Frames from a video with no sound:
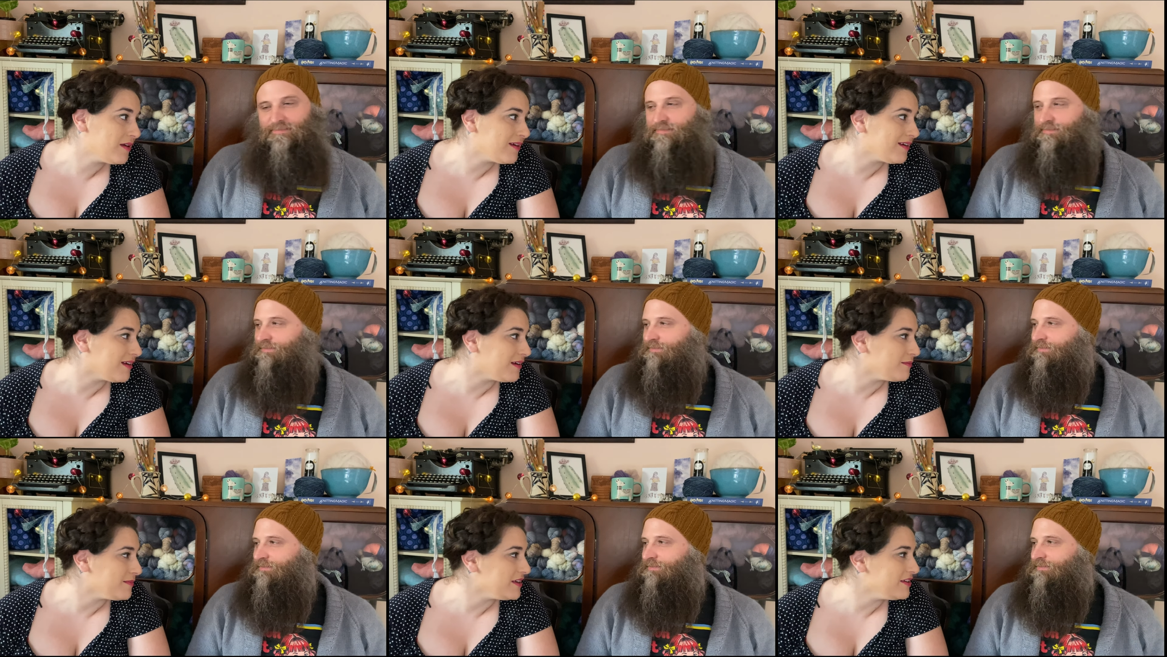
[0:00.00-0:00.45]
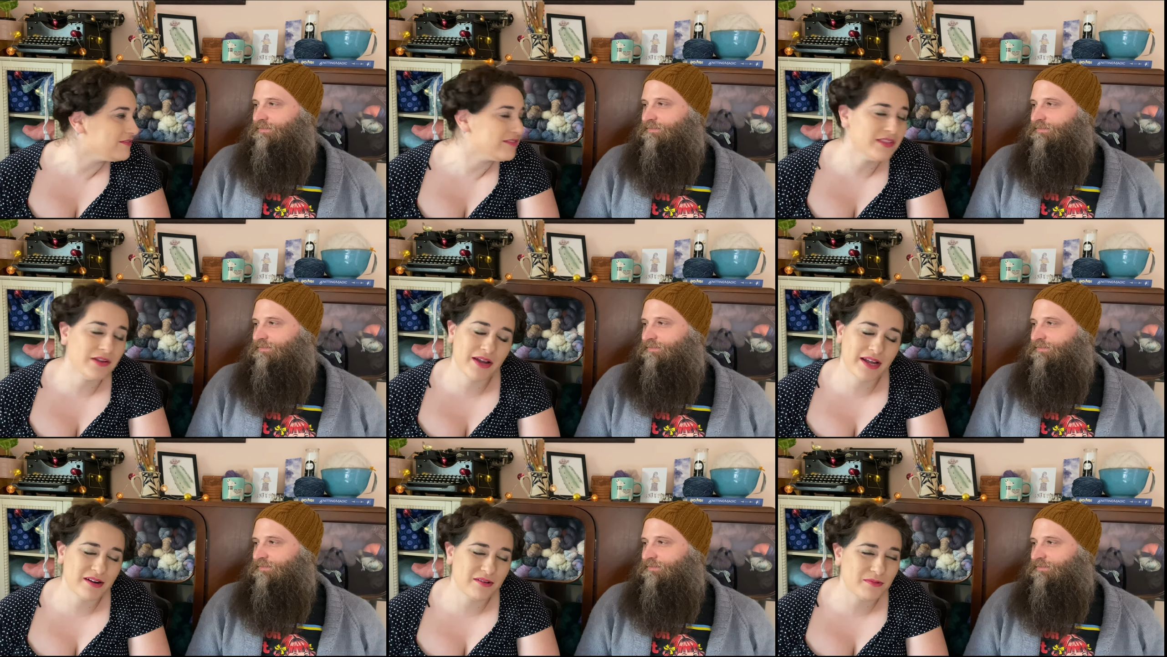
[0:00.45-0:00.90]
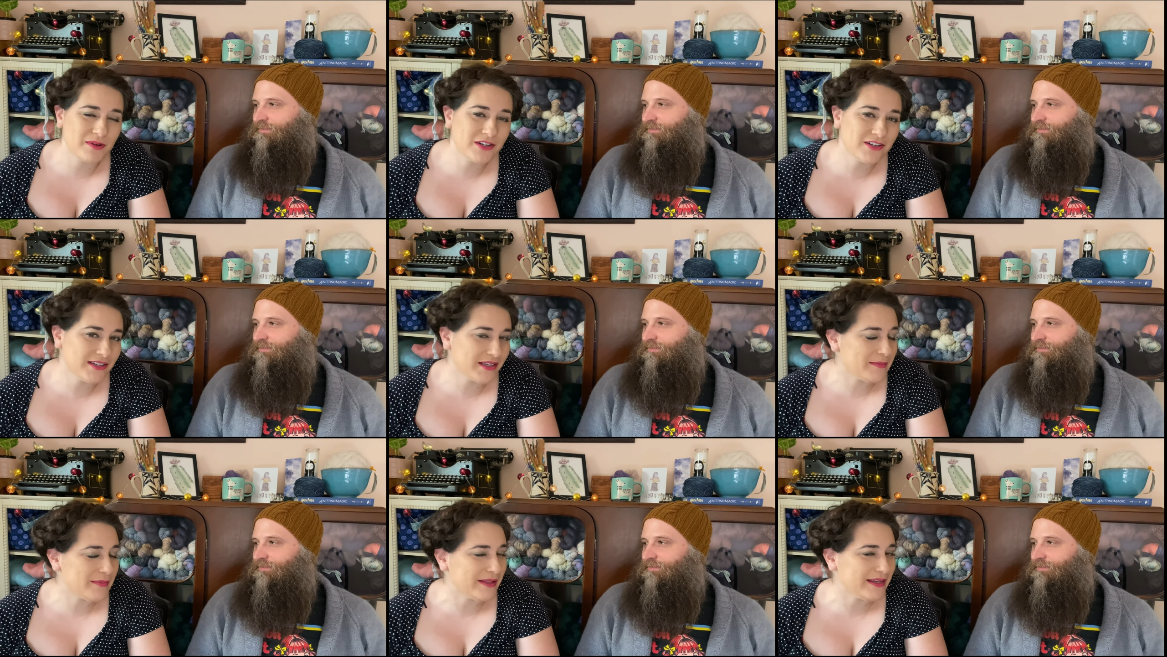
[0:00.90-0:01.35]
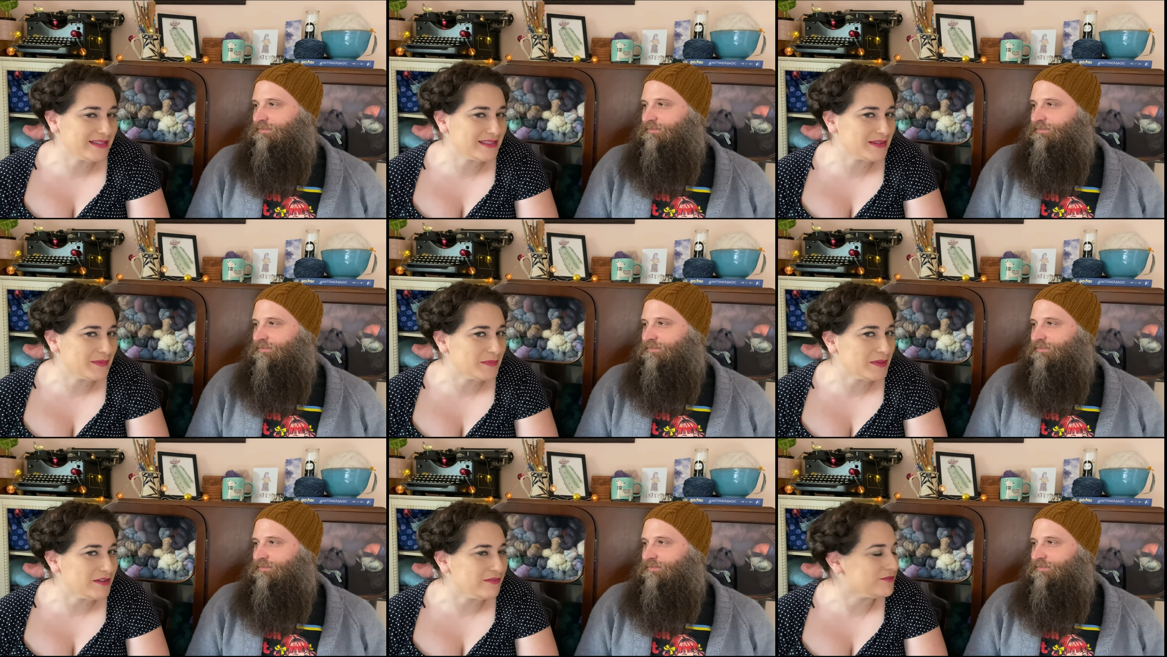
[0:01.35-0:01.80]
Speaker 1: Um, even though I had originally planned
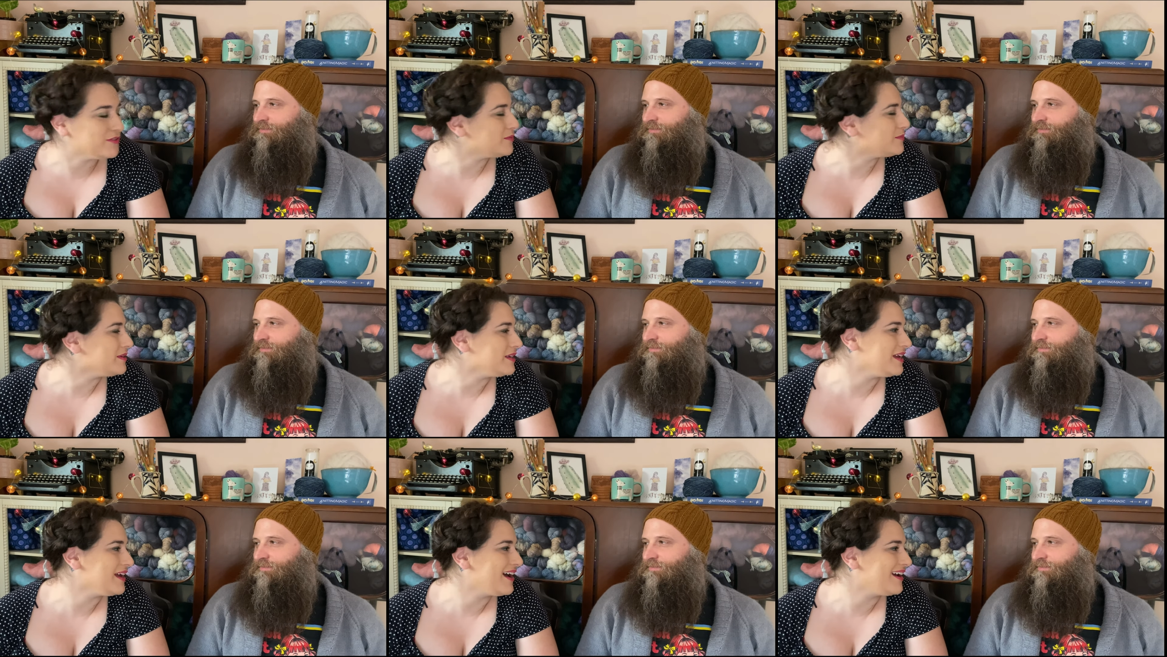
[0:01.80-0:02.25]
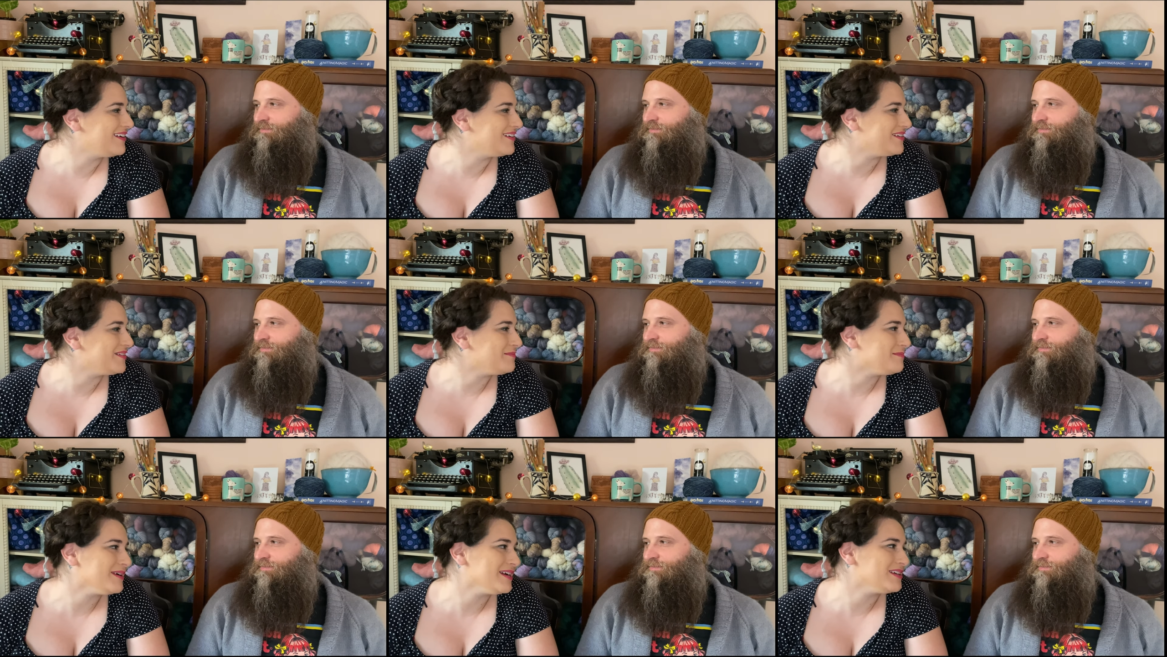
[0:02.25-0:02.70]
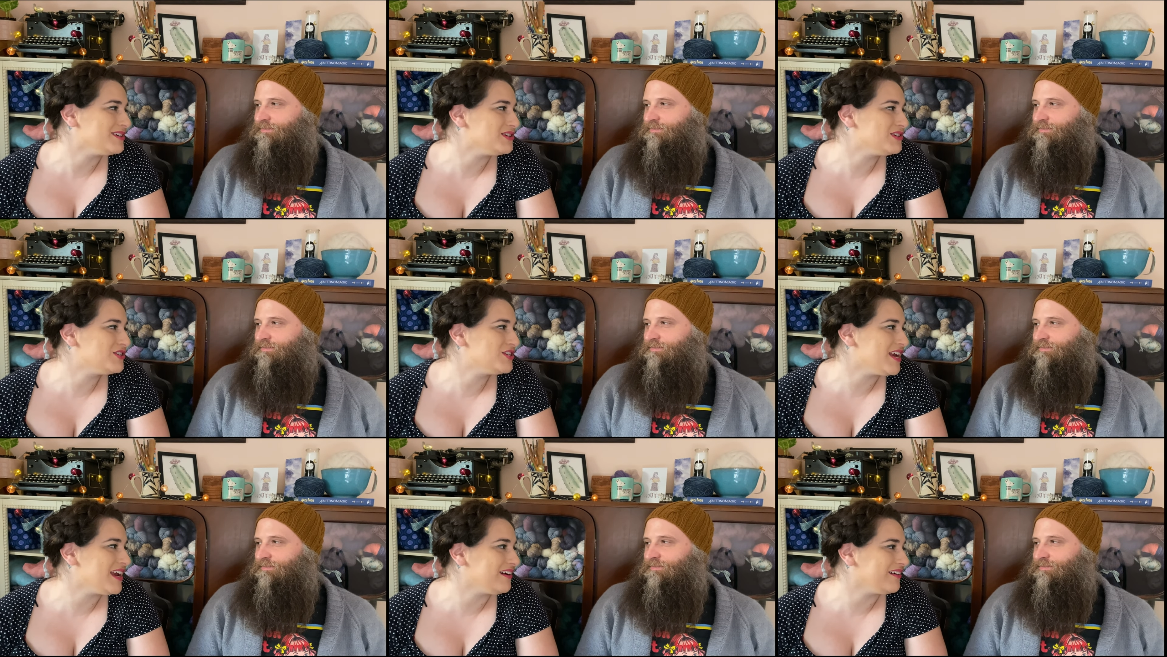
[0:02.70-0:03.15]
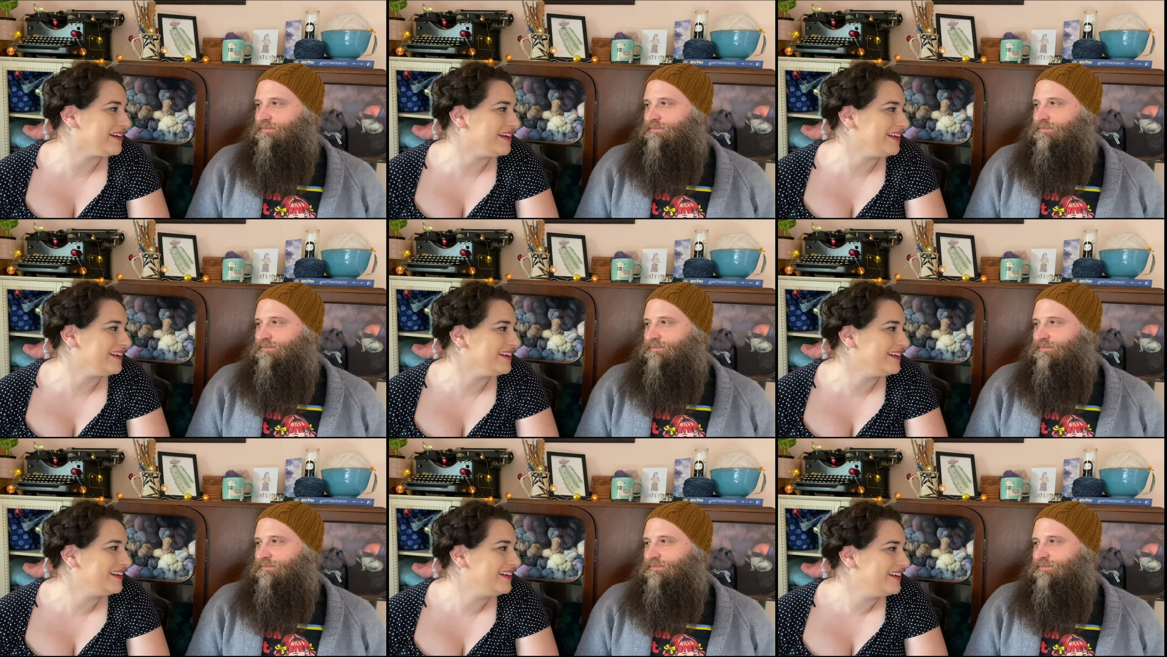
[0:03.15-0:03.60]
something for me, I don't mind
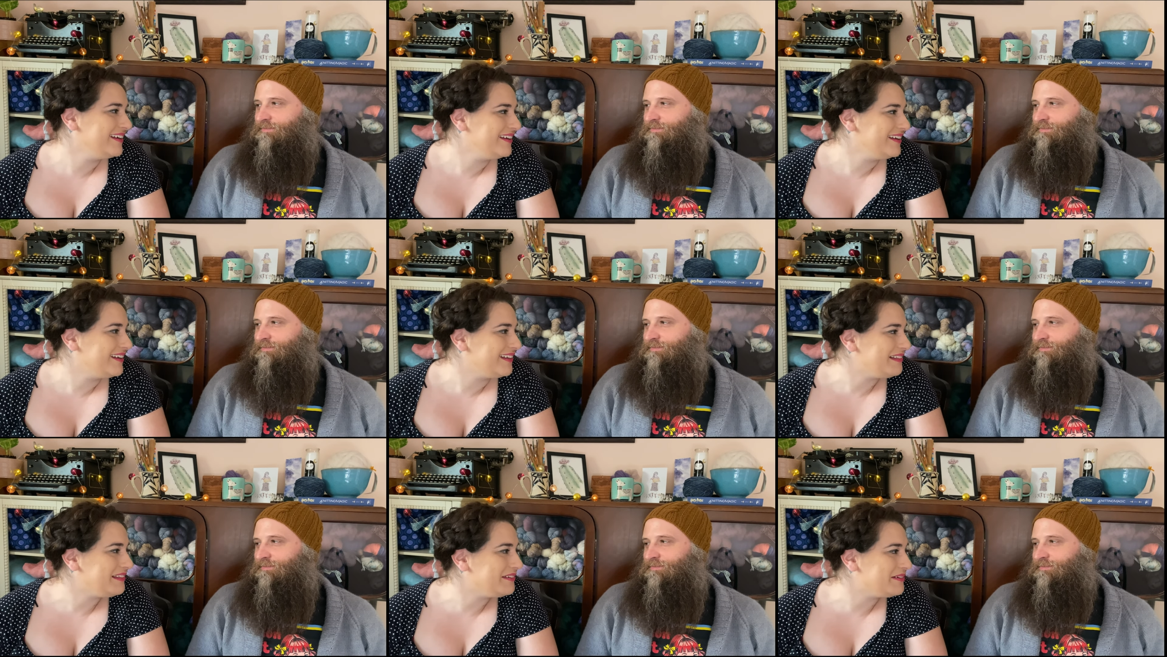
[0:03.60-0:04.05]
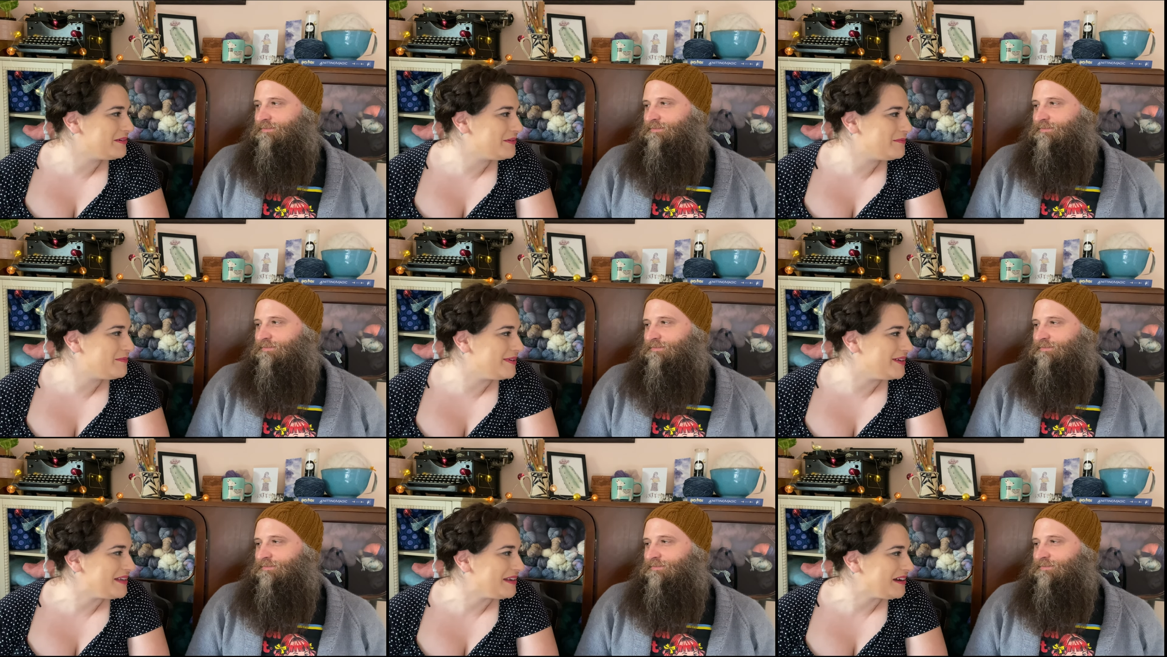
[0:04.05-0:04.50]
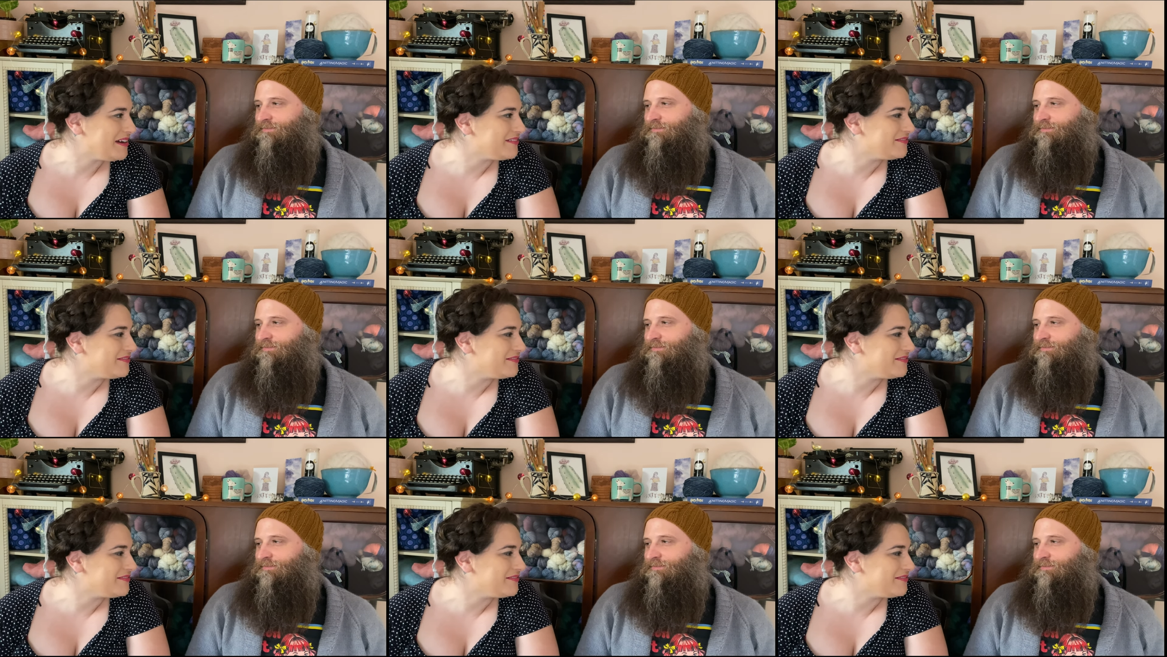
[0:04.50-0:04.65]
sharing a little bit